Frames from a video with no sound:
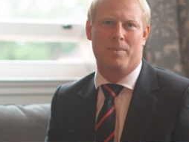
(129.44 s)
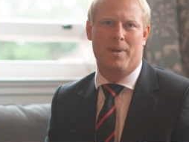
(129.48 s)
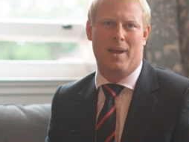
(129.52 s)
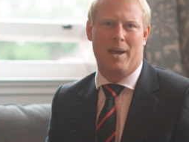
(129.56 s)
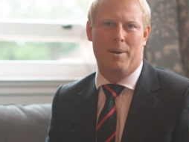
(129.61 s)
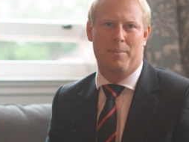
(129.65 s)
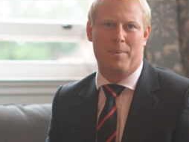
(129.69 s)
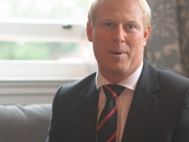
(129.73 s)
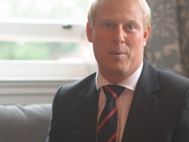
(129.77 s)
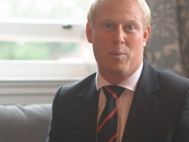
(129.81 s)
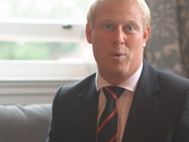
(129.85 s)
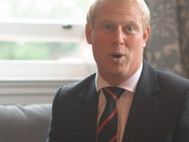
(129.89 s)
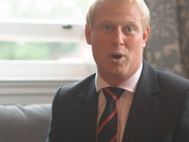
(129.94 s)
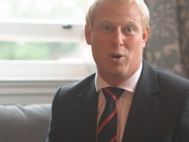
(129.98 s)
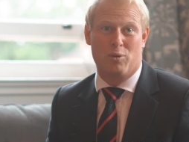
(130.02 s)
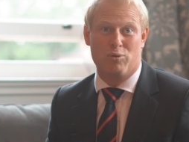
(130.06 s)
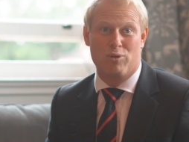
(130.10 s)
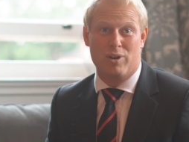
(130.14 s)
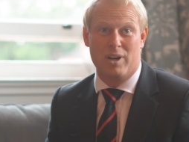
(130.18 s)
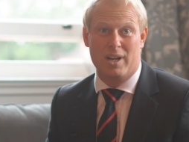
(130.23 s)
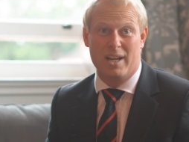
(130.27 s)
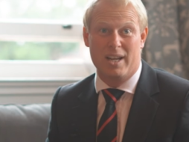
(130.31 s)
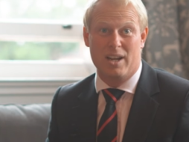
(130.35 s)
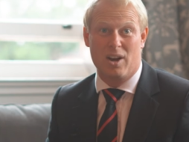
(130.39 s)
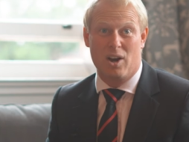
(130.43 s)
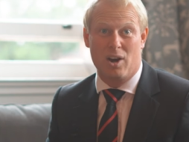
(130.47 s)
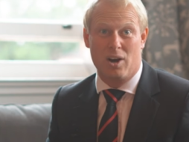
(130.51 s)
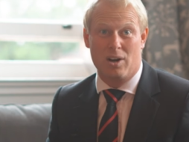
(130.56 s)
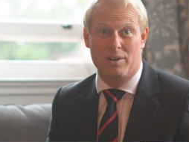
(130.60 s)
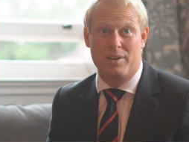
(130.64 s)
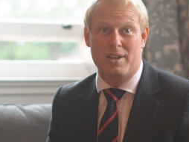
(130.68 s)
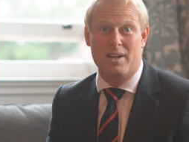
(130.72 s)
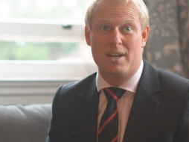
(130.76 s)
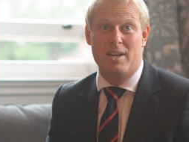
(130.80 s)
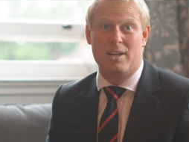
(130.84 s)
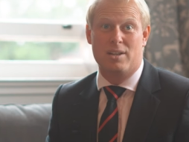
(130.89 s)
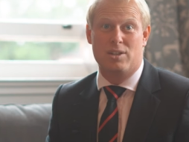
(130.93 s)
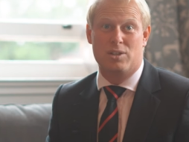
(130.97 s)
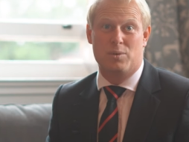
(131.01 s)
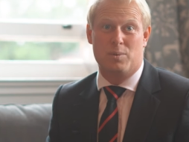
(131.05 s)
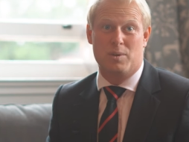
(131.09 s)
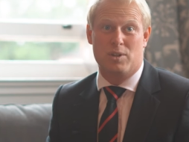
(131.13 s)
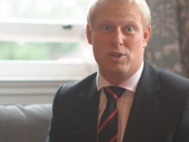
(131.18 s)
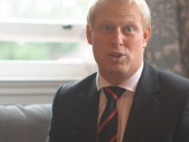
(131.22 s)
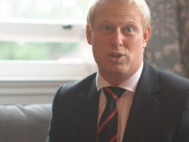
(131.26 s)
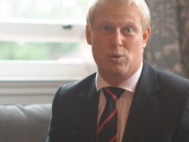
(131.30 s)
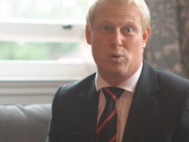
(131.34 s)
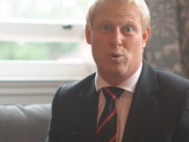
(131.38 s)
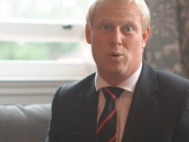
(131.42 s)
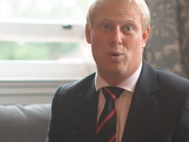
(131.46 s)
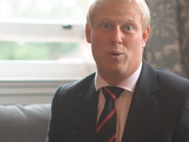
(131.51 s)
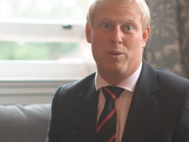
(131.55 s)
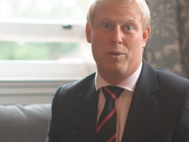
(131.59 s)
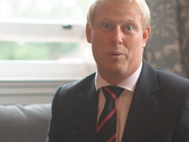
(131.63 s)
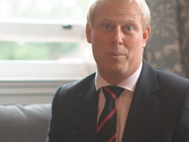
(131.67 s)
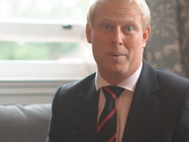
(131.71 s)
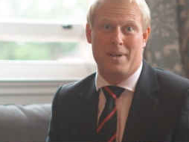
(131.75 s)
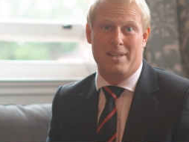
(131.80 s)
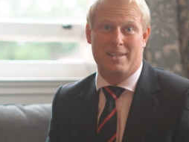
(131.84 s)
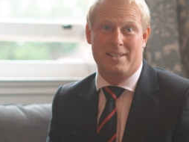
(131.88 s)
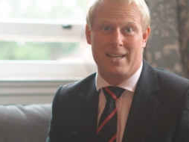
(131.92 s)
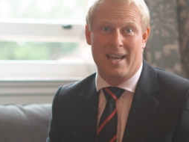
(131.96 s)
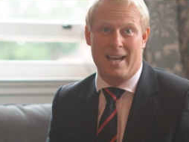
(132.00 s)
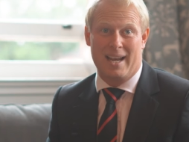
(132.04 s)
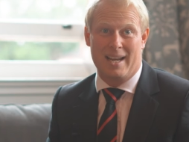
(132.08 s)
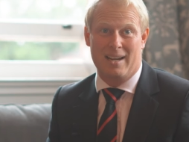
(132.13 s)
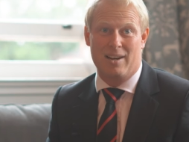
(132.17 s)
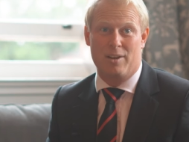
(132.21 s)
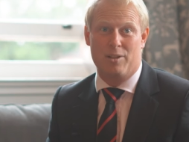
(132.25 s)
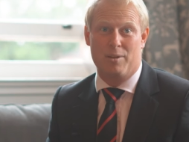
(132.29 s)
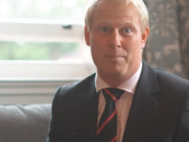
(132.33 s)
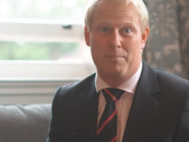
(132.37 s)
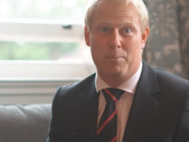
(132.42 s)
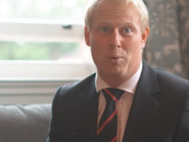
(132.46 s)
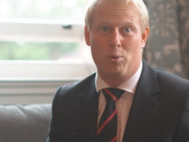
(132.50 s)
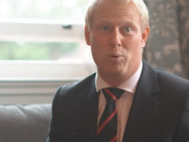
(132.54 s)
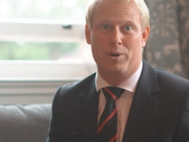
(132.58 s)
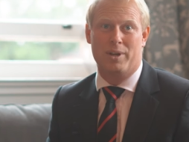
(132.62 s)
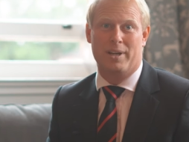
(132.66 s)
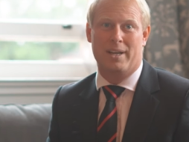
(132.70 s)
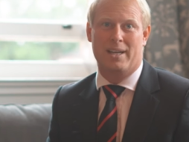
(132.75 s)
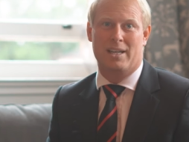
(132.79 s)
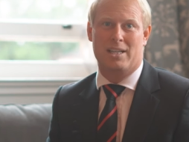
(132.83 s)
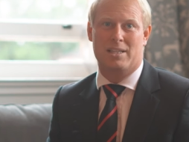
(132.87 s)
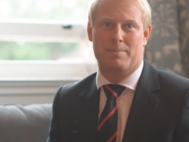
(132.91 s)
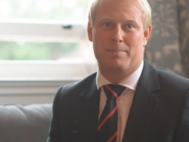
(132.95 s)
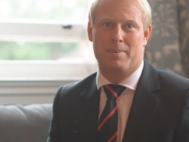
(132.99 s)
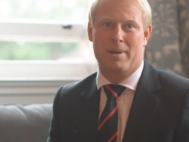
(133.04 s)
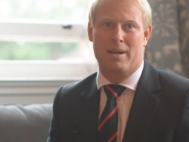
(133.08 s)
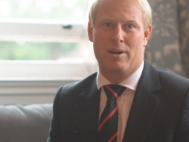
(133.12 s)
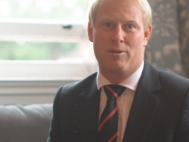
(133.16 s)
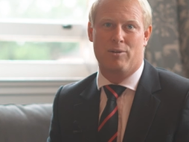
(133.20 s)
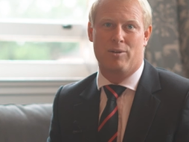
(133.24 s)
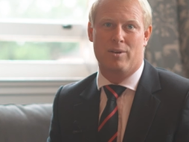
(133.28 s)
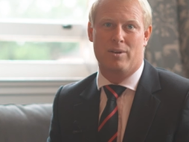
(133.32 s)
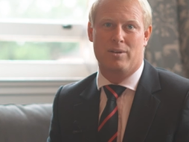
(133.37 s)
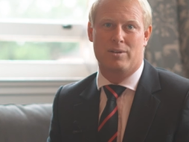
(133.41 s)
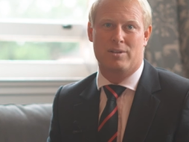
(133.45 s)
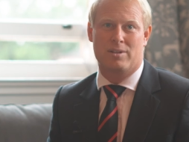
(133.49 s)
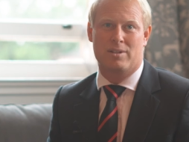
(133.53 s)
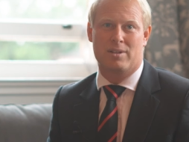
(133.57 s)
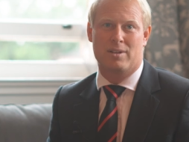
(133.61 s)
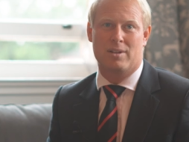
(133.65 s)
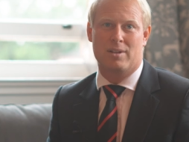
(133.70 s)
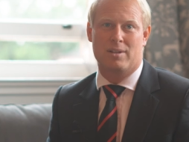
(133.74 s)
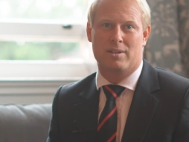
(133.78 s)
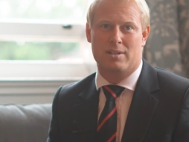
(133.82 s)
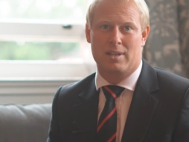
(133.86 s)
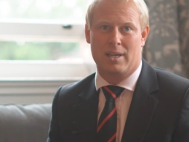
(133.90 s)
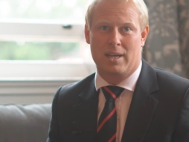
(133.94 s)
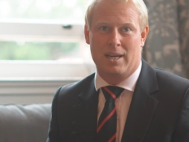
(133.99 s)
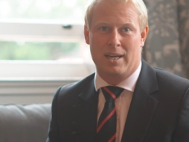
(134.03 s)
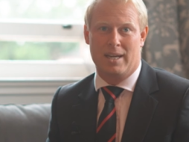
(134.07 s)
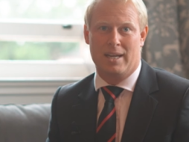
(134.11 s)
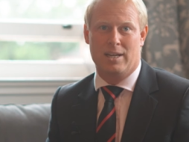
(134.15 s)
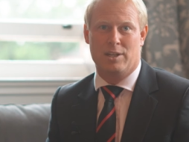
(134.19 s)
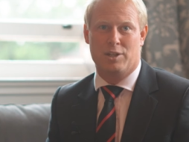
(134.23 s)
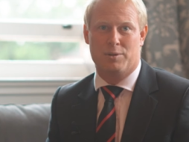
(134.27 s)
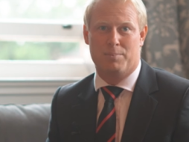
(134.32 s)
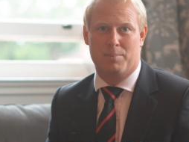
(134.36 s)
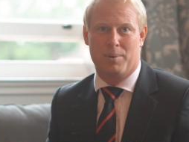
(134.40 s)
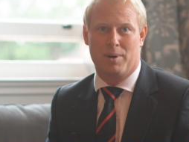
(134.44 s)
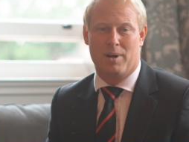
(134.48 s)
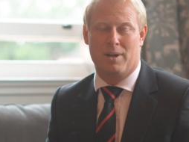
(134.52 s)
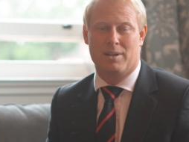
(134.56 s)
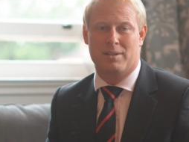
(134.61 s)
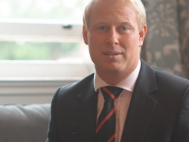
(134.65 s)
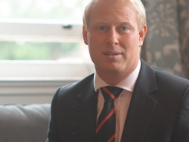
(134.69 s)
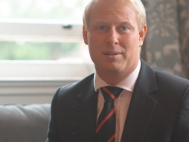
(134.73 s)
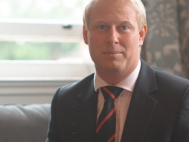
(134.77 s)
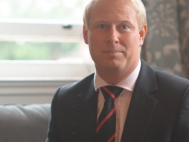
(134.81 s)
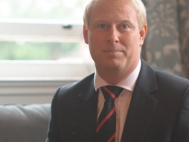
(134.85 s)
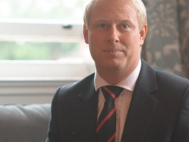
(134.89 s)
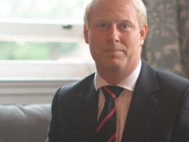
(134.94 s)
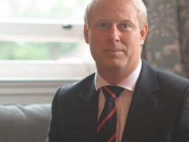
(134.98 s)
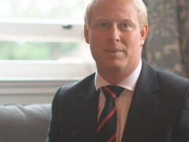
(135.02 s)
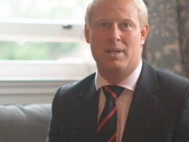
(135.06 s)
and we work really hard to ensure that we tailor the boarding experience to each person.